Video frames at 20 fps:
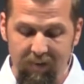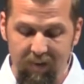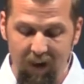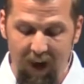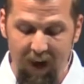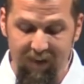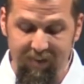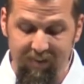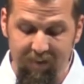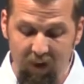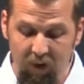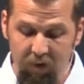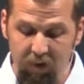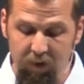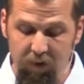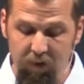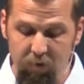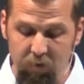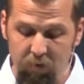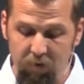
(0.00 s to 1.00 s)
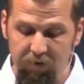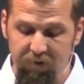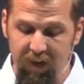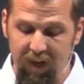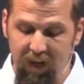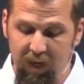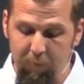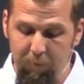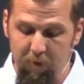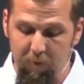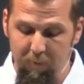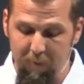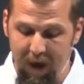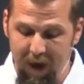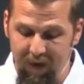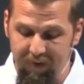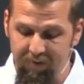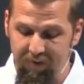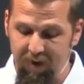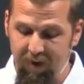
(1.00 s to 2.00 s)
I tell you, take up your
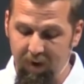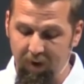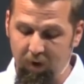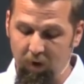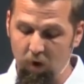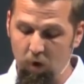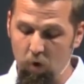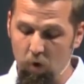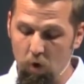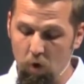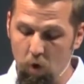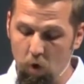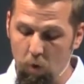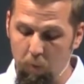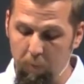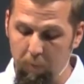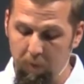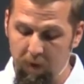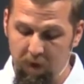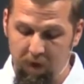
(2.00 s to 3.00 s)
mat and go home.